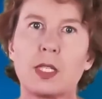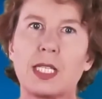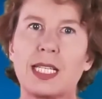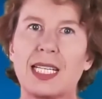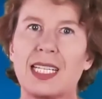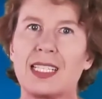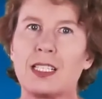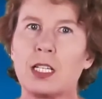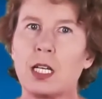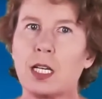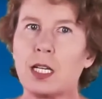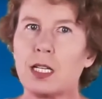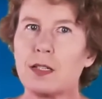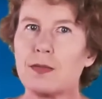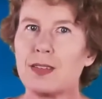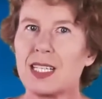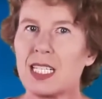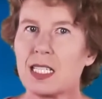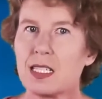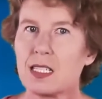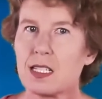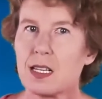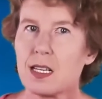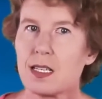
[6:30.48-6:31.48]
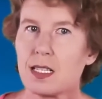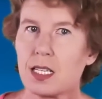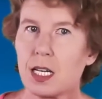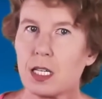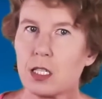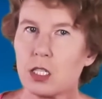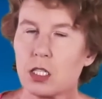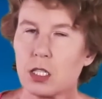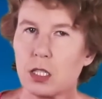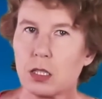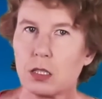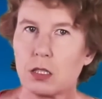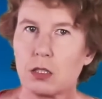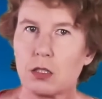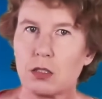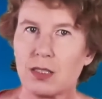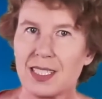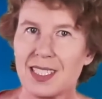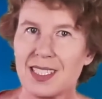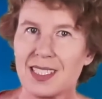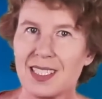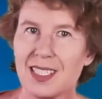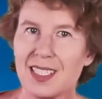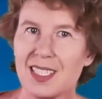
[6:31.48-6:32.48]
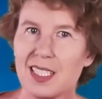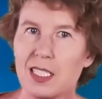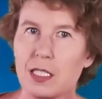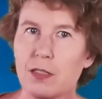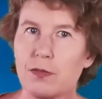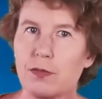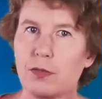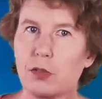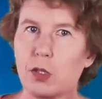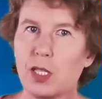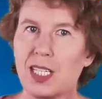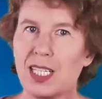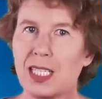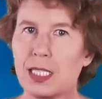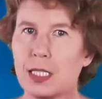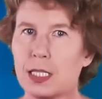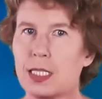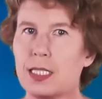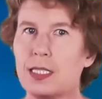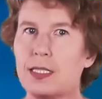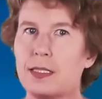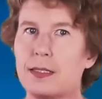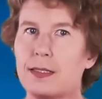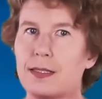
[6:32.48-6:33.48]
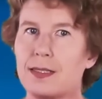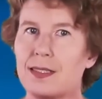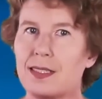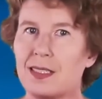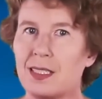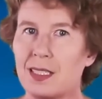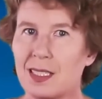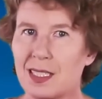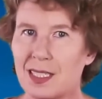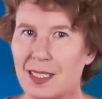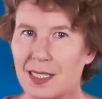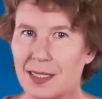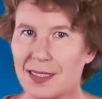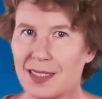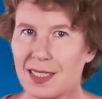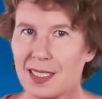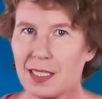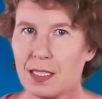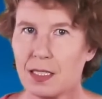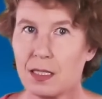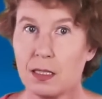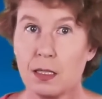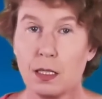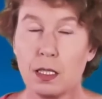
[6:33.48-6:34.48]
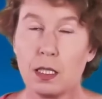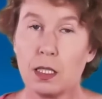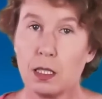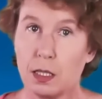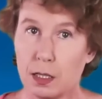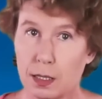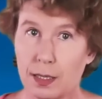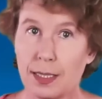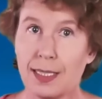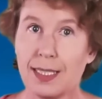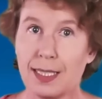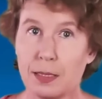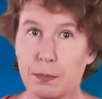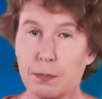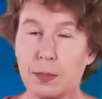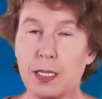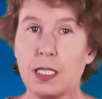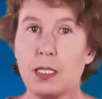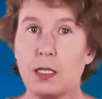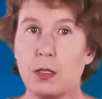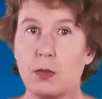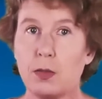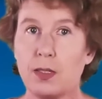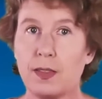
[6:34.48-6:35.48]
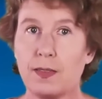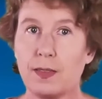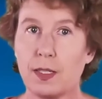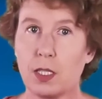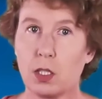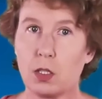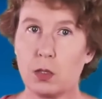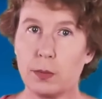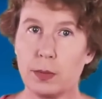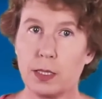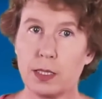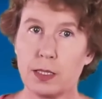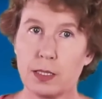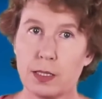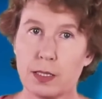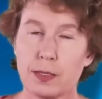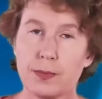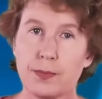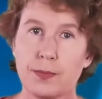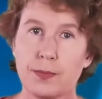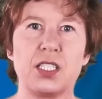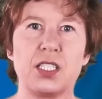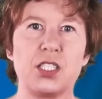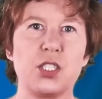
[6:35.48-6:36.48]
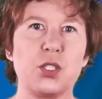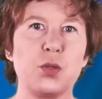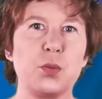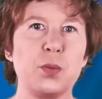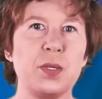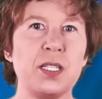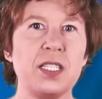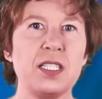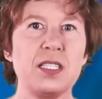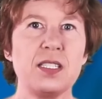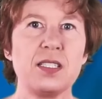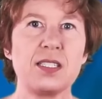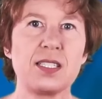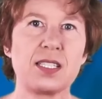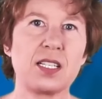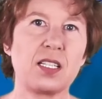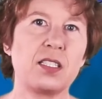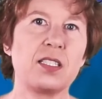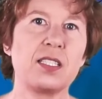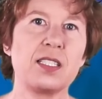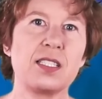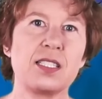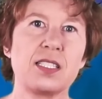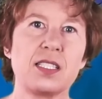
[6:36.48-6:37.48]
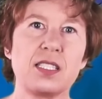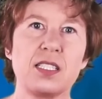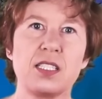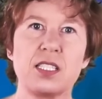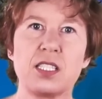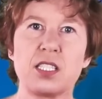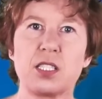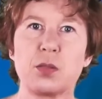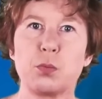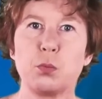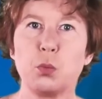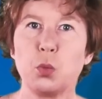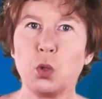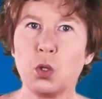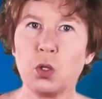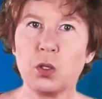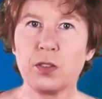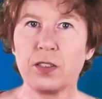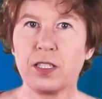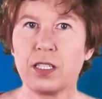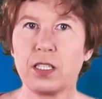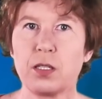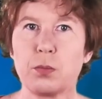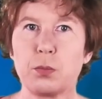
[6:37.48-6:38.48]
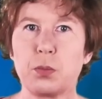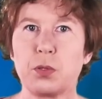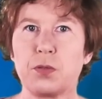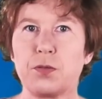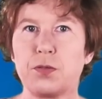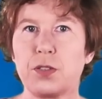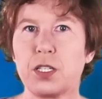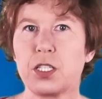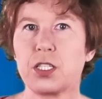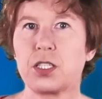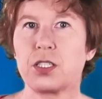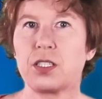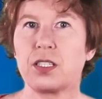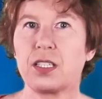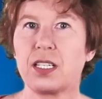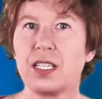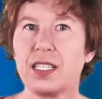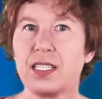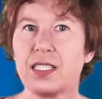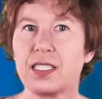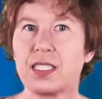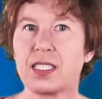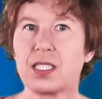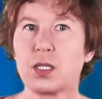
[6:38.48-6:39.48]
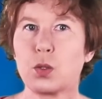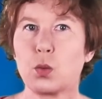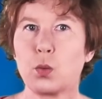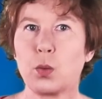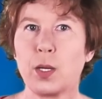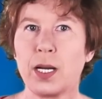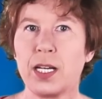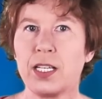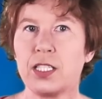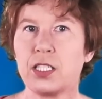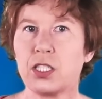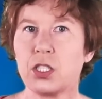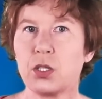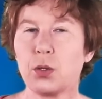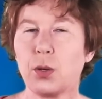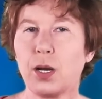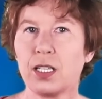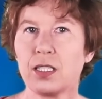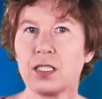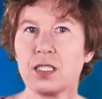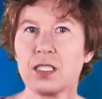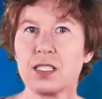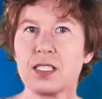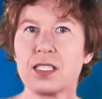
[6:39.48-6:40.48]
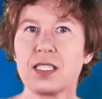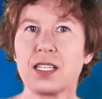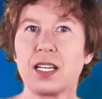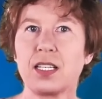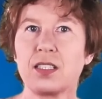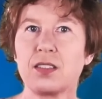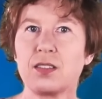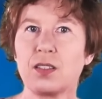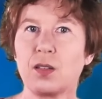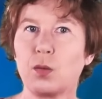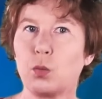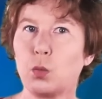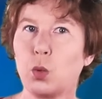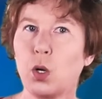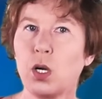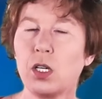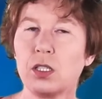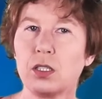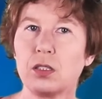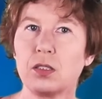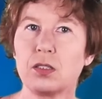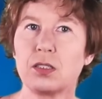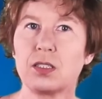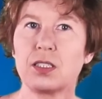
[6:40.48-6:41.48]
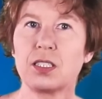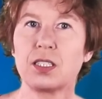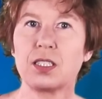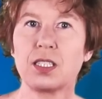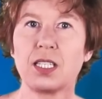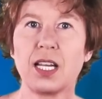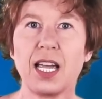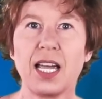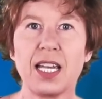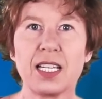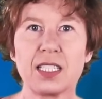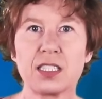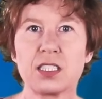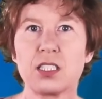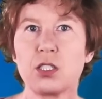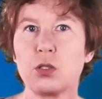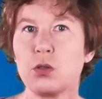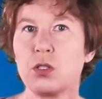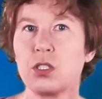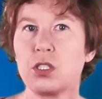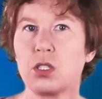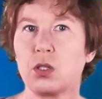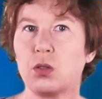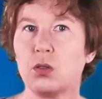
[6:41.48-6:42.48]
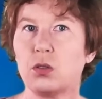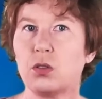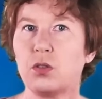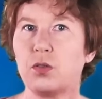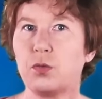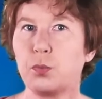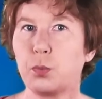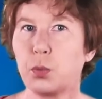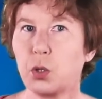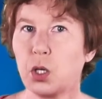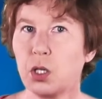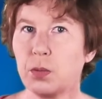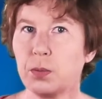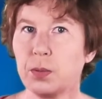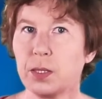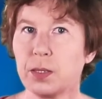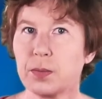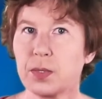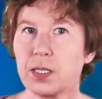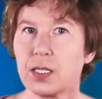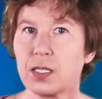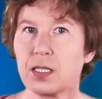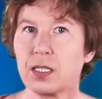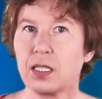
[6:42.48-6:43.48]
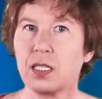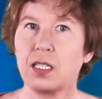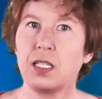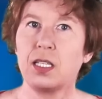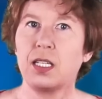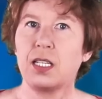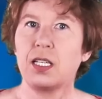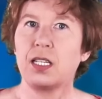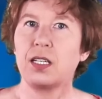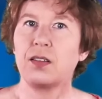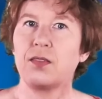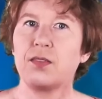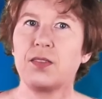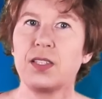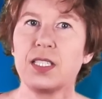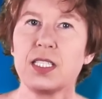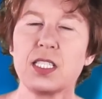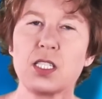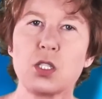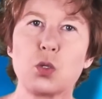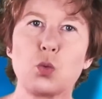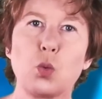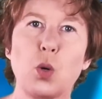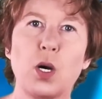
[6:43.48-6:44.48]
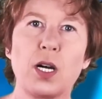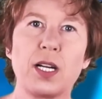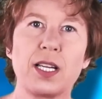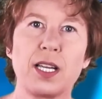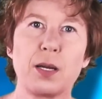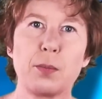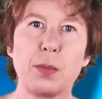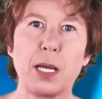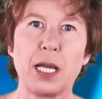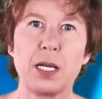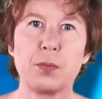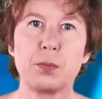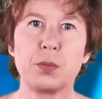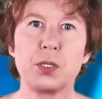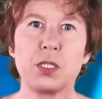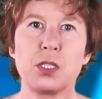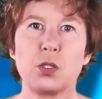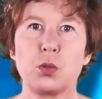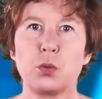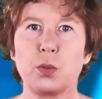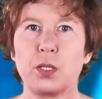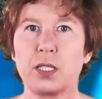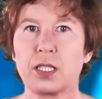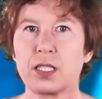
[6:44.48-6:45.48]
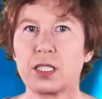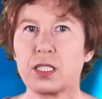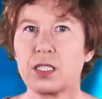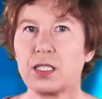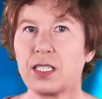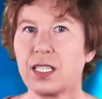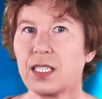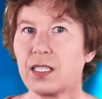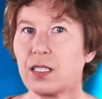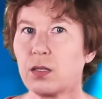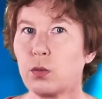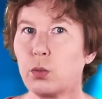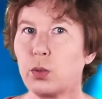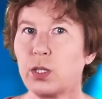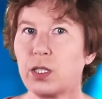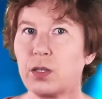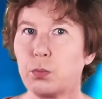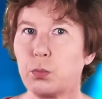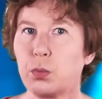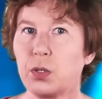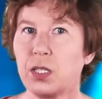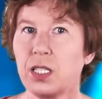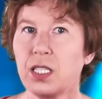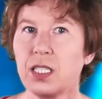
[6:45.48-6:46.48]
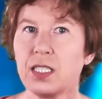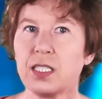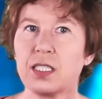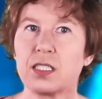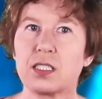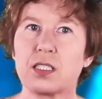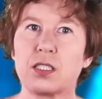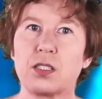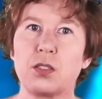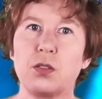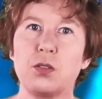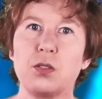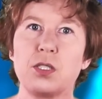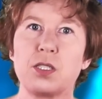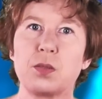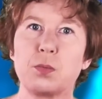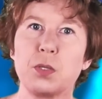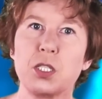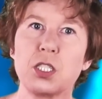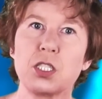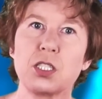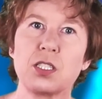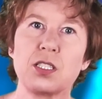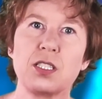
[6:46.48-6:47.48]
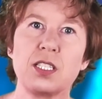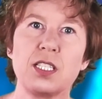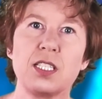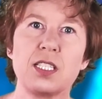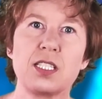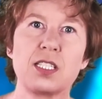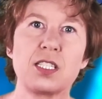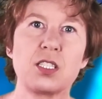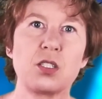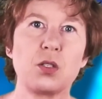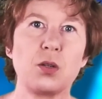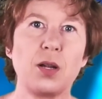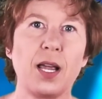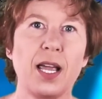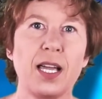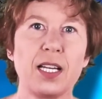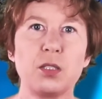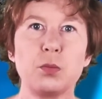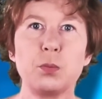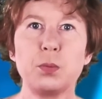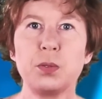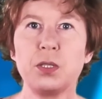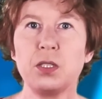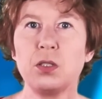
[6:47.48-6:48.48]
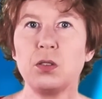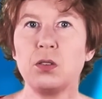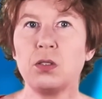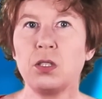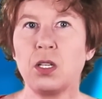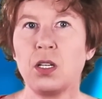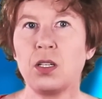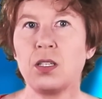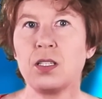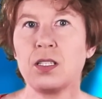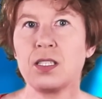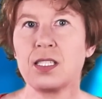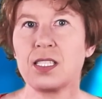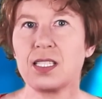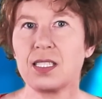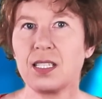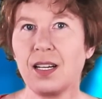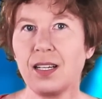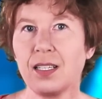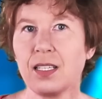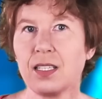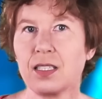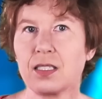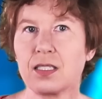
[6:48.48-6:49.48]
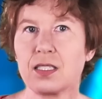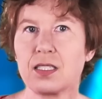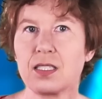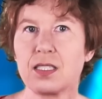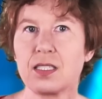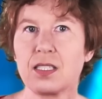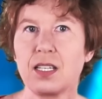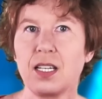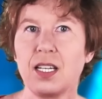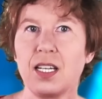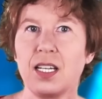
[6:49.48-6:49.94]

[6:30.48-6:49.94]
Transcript: Can you have an existential crisis if reality doesn't exist? Let me know in the comments. To me, science is more than a profession. It's a way to understand the world and to solve problems. This is why I'm happy to work together with Brilliant, whose mission is to help you learn science